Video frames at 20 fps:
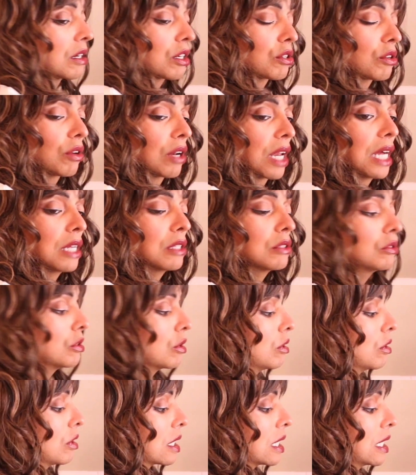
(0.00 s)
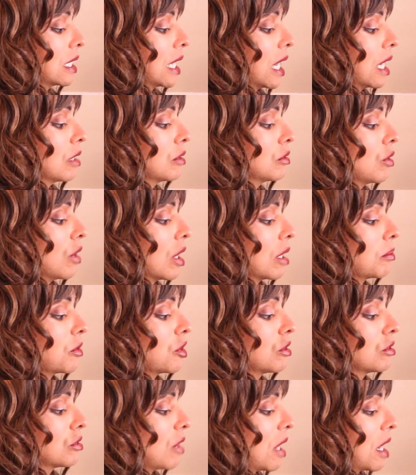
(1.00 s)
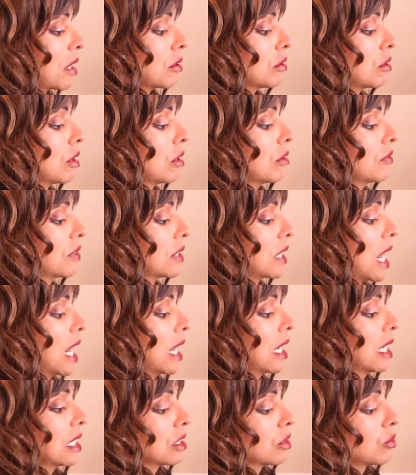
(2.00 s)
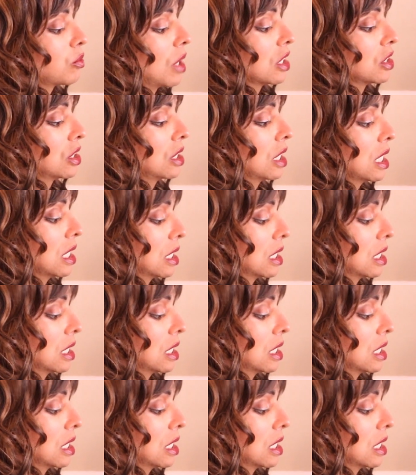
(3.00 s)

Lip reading: Leonardo Alberto, I don't know. God, I just watched it